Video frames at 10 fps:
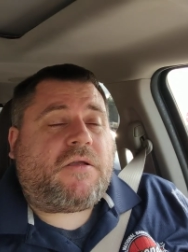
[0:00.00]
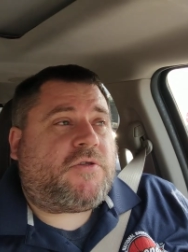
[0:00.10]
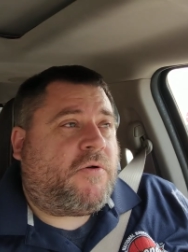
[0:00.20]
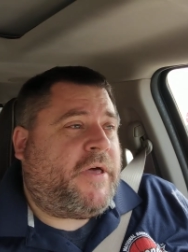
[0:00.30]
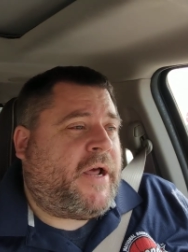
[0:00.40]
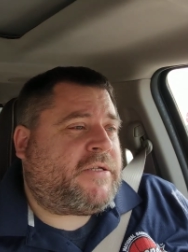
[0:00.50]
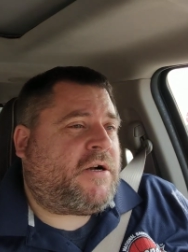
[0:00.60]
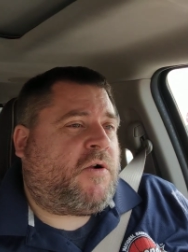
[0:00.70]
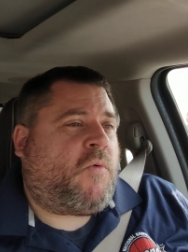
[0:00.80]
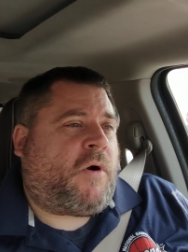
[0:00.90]
So then I
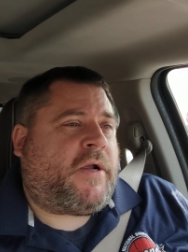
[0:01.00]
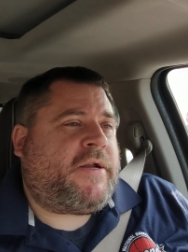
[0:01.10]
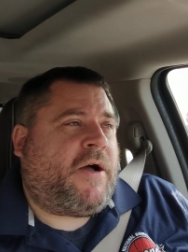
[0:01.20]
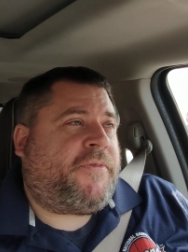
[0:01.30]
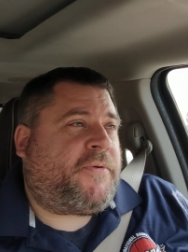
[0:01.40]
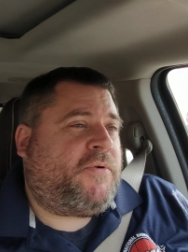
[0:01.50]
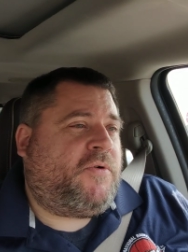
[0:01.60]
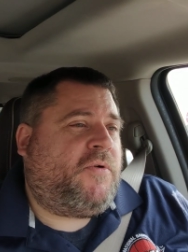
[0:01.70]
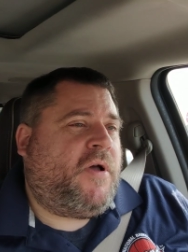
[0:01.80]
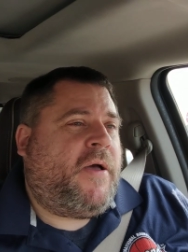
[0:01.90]
started working down
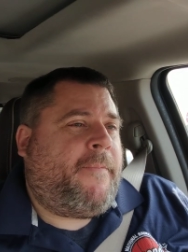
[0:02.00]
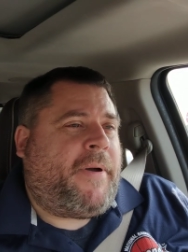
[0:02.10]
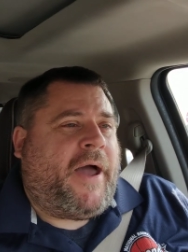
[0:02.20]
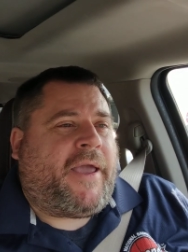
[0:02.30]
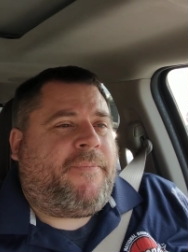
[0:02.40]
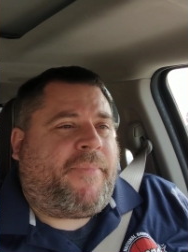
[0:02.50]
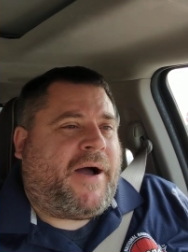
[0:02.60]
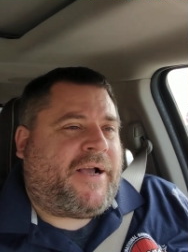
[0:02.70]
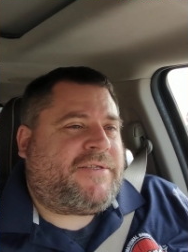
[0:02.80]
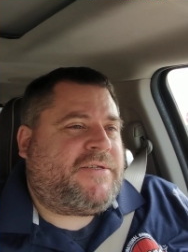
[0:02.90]
through packing
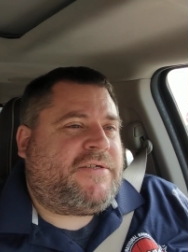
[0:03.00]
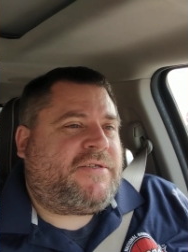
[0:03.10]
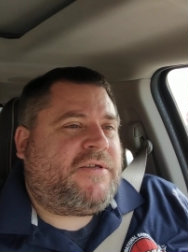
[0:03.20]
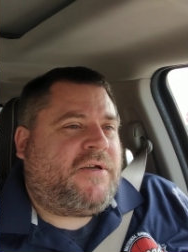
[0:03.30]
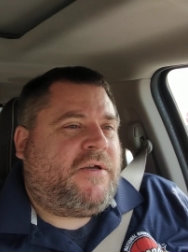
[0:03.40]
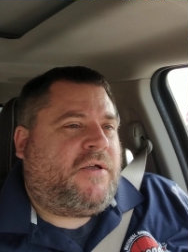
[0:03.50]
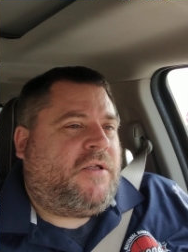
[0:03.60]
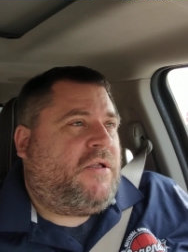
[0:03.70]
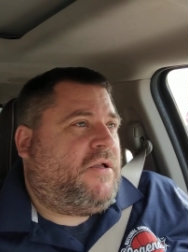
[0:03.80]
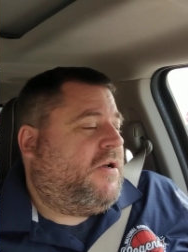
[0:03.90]
boxes,
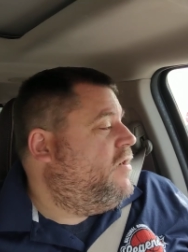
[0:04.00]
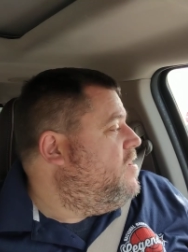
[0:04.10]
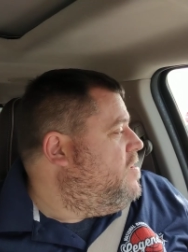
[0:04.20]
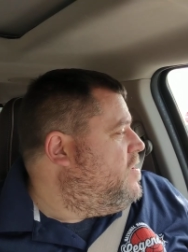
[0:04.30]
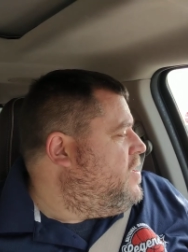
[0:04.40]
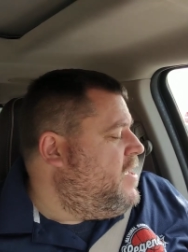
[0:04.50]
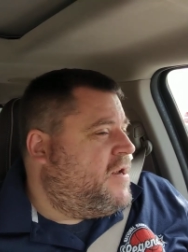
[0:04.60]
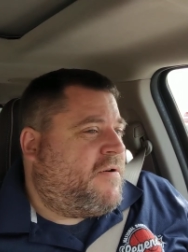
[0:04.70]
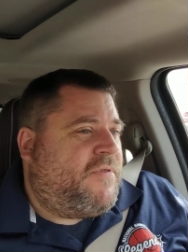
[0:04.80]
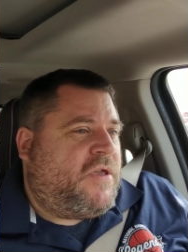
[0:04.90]
uh,
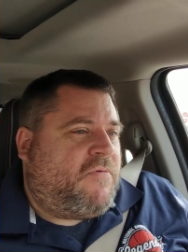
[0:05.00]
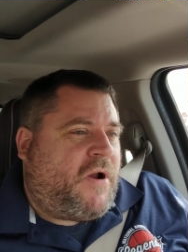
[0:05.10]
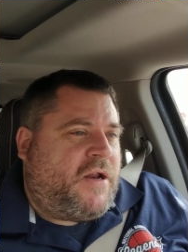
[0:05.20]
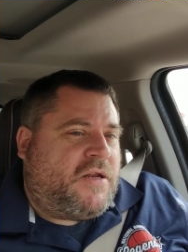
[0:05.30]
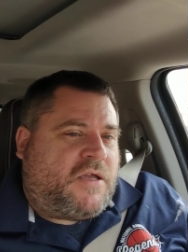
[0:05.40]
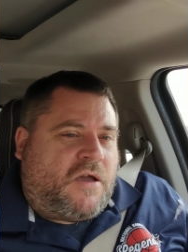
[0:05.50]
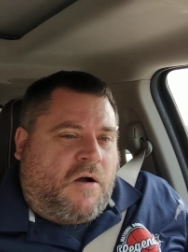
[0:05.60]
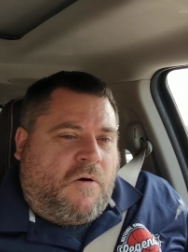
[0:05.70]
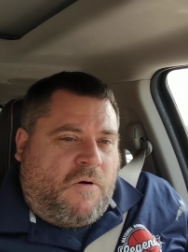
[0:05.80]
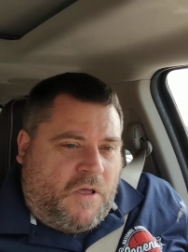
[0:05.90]
getting everything ready to
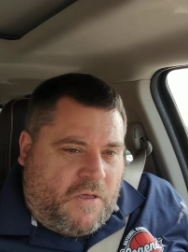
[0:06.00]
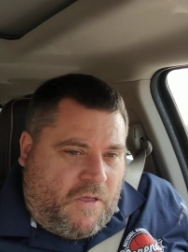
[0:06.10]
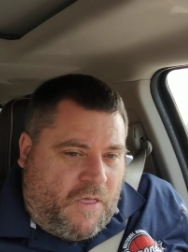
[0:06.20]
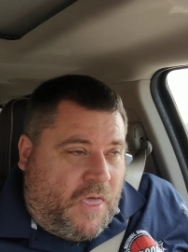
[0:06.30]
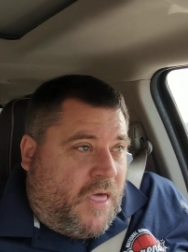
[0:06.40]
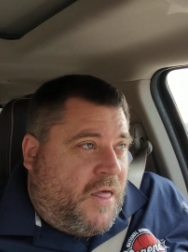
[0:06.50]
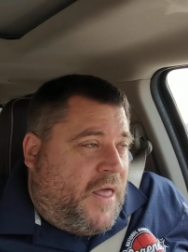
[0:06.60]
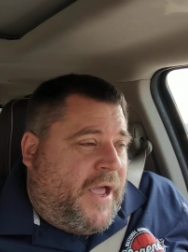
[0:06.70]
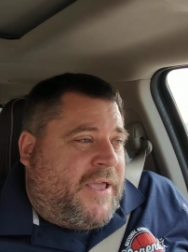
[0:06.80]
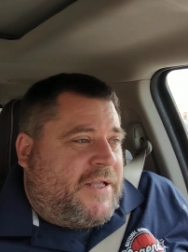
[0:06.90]
go.
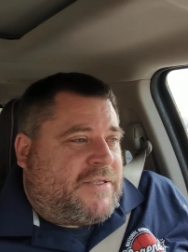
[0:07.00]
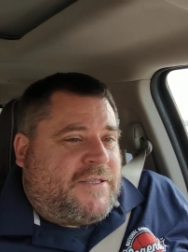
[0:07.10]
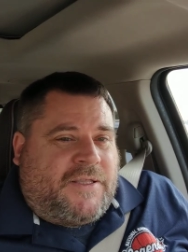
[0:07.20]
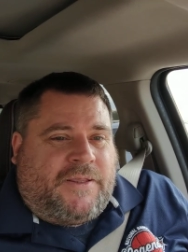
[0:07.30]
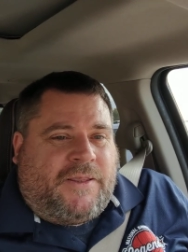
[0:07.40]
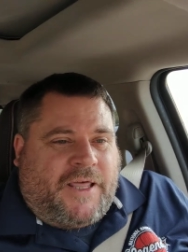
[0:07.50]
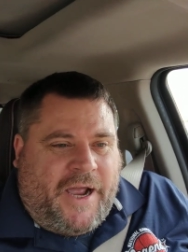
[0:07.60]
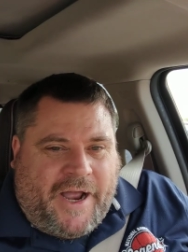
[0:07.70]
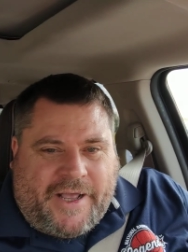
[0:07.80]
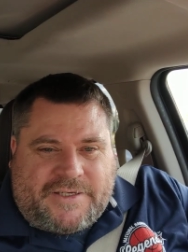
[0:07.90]
I get to the
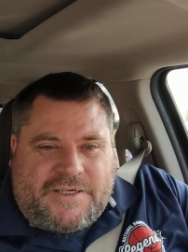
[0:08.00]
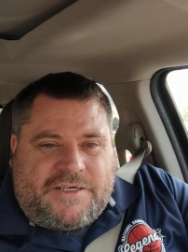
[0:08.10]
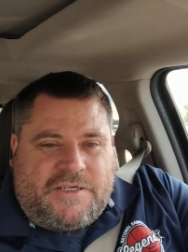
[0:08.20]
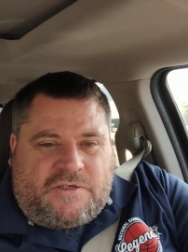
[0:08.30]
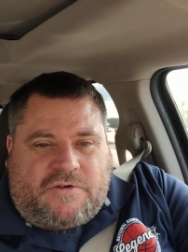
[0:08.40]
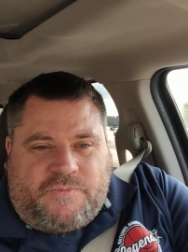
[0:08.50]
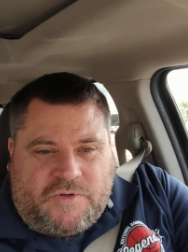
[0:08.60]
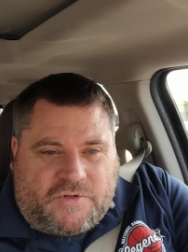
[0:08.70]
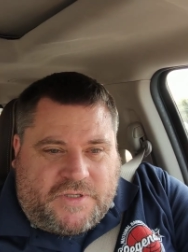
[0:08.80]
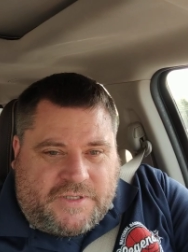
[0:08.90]
last
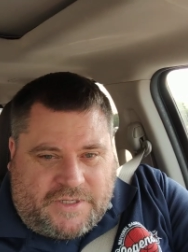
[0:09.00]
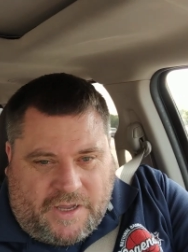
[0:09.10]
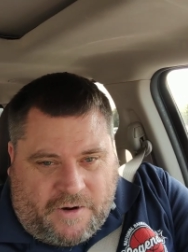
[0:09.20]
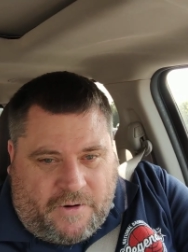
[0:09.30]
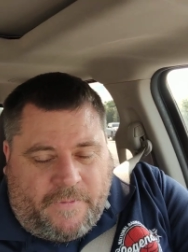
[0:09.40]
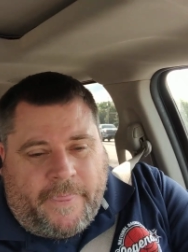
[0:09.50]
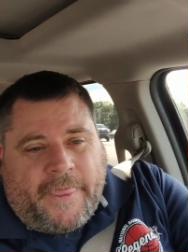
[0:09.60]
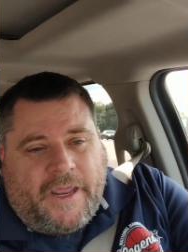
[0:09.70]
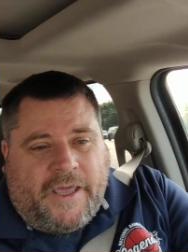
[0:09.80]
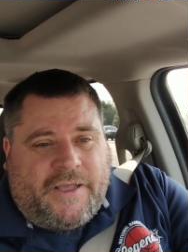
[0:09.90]
distribution center,
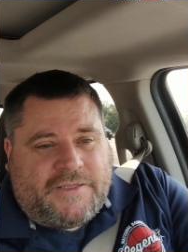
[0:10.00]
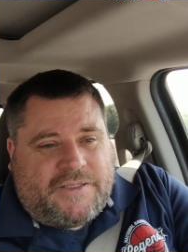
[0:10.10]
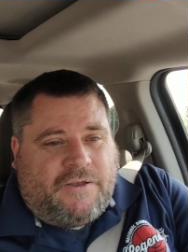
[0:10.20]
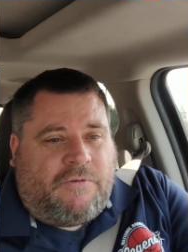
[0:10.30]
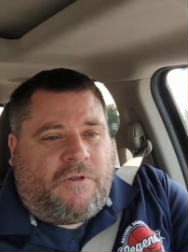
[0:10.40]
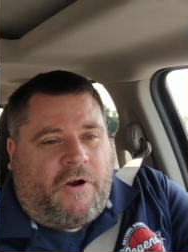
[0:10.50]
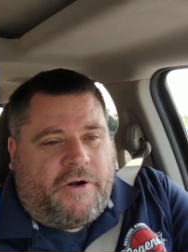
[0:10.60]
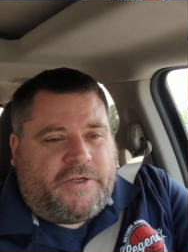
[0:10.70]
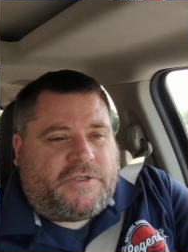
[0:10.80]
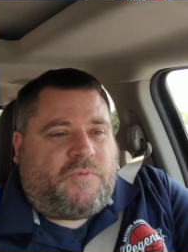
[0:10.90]
and it's the
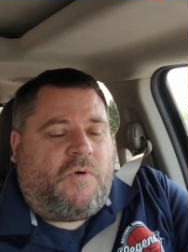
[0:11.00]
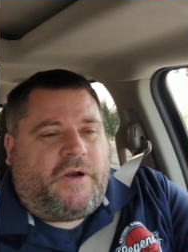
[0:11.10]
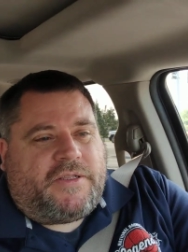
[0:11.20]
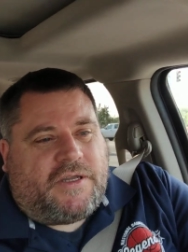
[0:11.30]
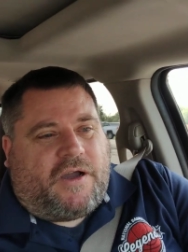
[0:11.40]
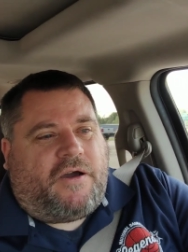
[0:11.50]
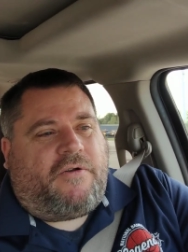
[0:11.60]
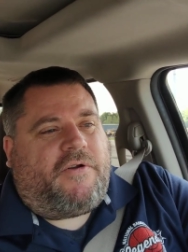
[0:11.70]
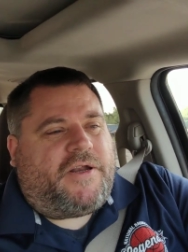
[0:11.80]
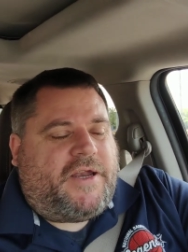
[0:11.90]
largest one. It's
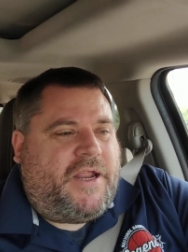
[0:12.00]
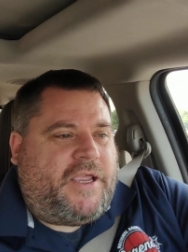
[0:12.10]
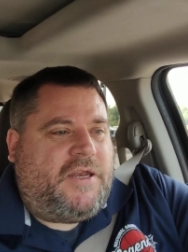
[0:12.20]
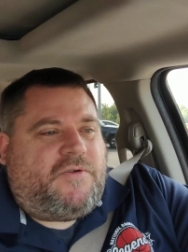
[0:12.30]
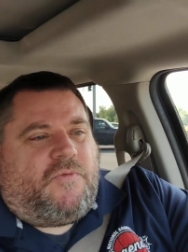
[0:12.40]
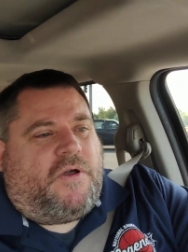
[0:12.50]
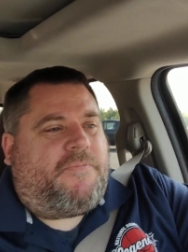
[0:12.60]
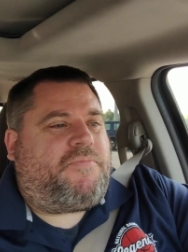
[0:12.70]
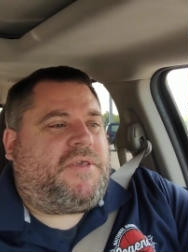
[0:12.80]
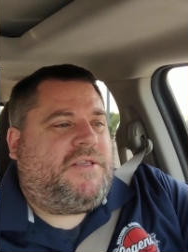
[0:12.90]

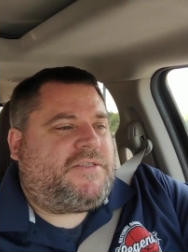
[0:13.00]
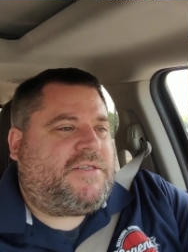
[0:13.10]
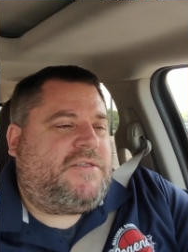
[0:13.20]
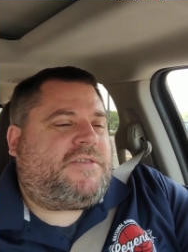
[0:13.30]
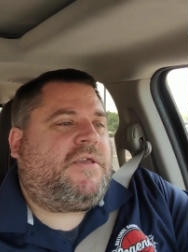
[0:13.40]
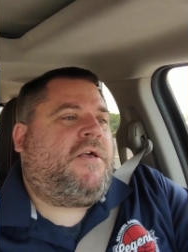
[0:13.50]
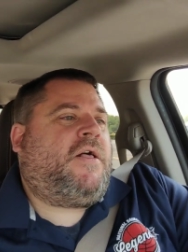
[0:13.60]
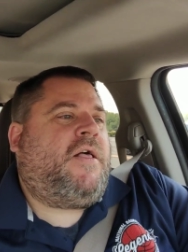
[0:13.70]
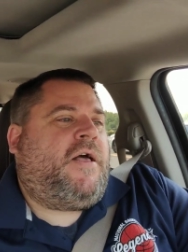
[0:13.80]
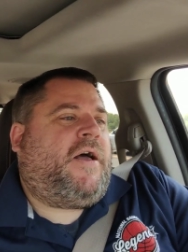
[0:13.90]
191 pieces.
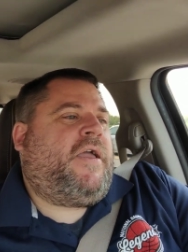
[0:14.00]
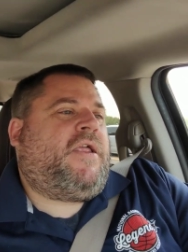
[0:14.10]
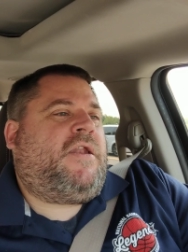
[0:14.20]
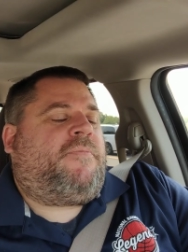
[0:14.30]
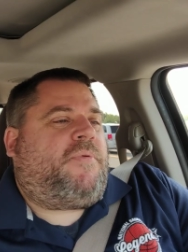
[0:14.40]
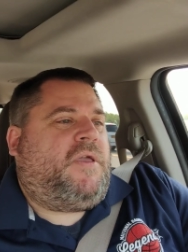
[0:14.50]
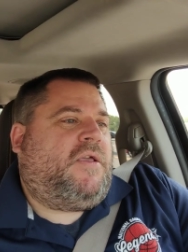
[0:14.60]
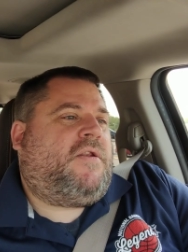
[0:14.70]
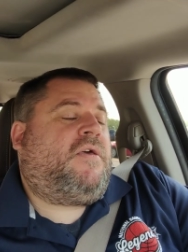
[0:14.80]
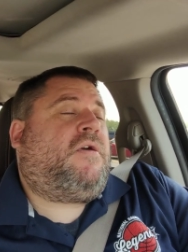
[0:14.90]
I end up in